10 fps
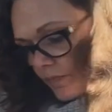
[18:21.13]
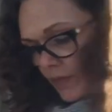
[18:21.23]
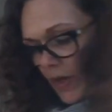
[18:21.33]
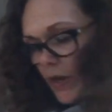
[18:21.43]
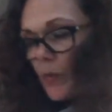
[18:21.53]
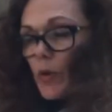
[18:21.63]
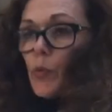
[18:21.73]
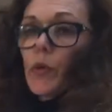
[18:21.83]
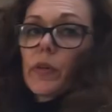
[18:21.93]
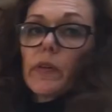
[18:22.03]
I want to
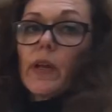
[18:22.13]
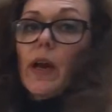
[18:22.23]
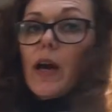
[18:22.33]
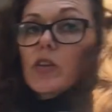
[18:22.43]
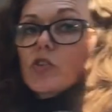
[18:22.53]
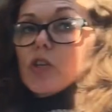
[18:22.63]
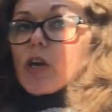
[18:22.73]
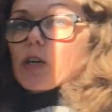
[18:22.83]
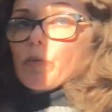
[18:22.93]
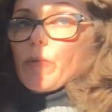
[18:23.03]
work on the heart
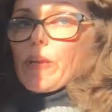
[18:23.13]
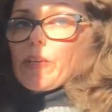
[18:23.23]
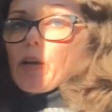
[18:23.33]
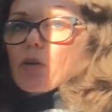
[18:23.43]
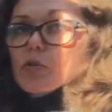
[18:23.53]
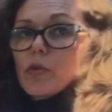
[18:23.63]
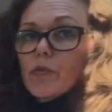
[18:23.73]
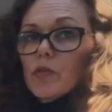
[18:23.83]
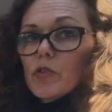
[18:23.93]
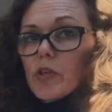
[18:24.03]
chakra right now. So if
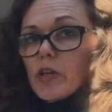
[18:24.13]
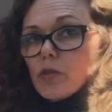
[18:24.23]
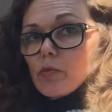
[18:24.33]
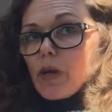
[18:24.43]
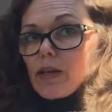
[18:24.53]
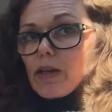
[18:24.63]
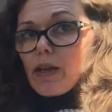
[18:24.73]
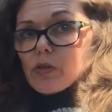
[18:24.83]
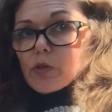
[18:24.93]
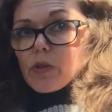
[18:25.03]
you take your right
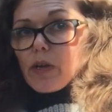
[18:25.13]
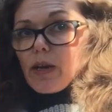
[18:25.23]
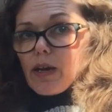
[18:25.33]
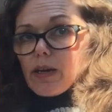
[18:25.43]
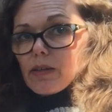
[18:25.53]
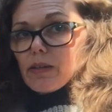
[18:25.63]
hand to the heart,